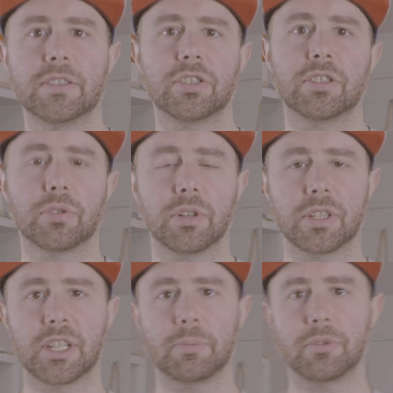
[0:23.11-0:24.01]
is just a short
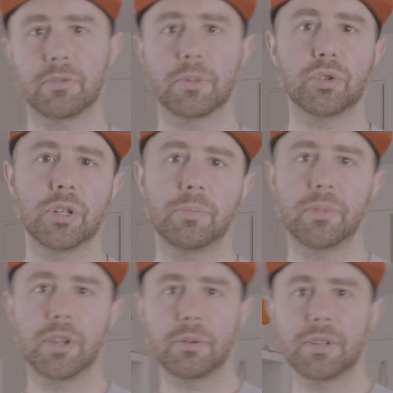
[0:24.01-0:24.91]
example from a
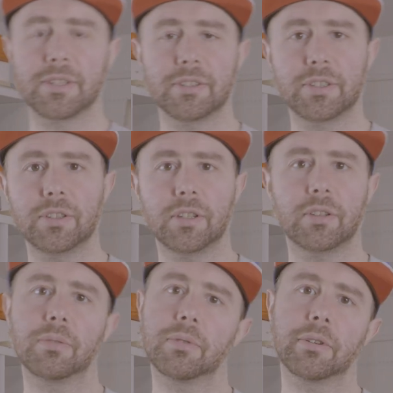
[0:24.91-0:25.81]
trip that I recently
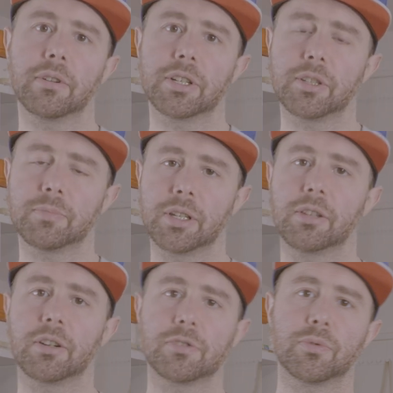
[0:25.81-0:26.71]
took, where I took my
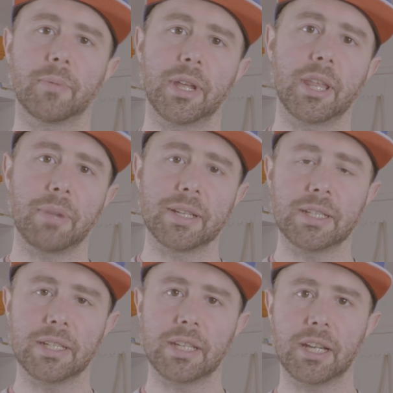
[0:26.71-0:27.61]
large format
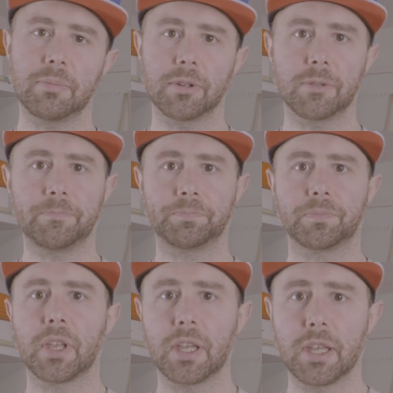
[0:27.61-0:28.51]
8x10 camera
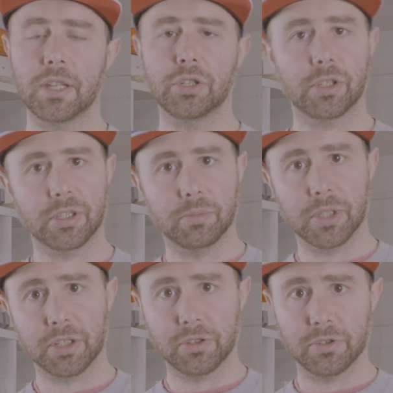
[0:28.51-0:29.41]
and took some
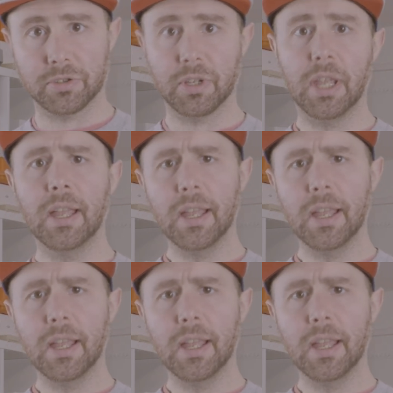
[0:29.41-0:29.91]
pictures.